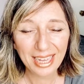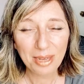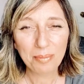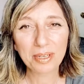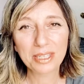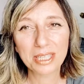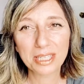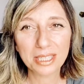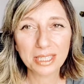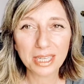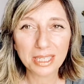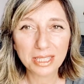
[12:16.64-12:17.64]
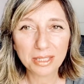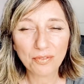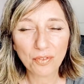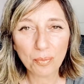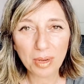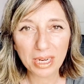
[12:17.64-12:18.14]
because it's
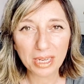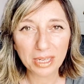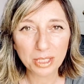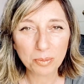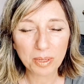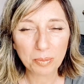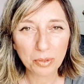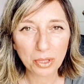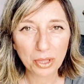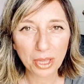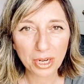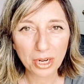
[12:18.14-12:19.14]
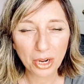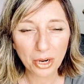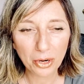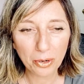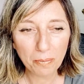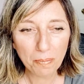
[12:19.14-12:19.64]
familiar, it's people that they
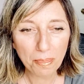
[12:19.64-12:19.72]
know.